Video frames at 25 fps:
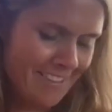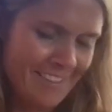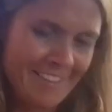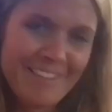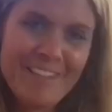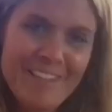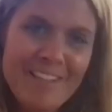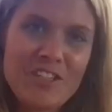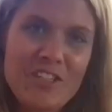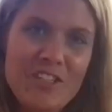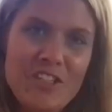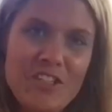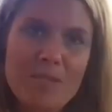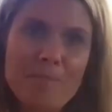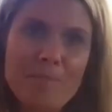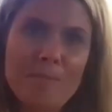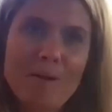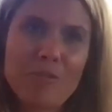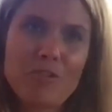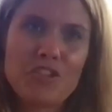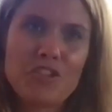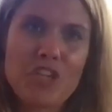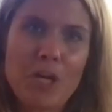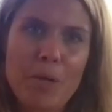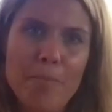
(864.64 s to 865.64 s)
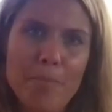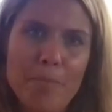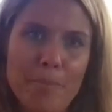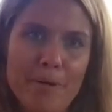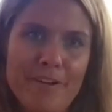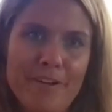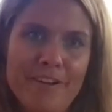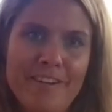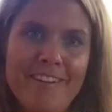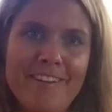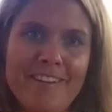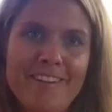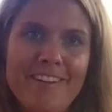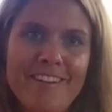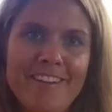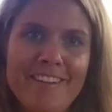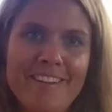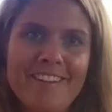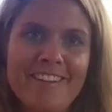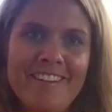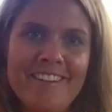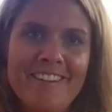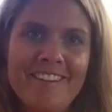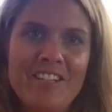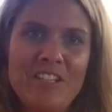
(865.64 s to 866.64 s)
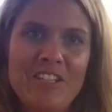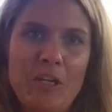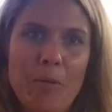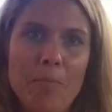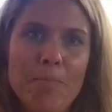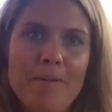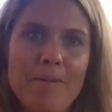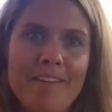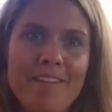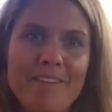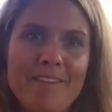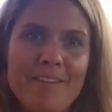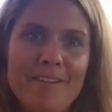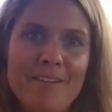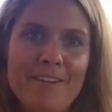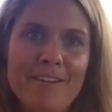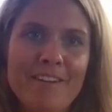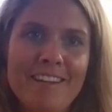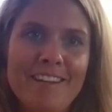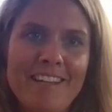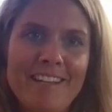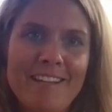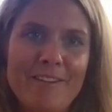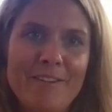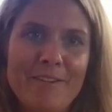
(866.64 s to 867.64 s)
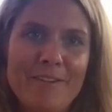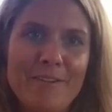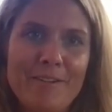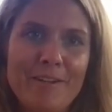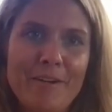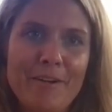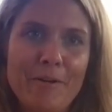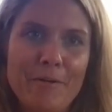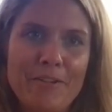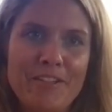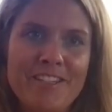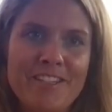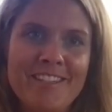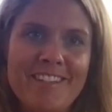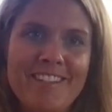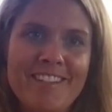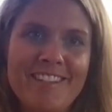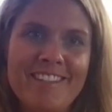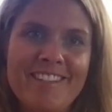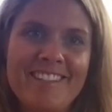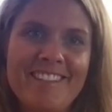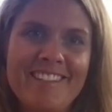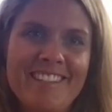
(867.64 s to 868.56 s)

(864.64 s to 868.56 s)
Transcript: just about to jump into the ocean.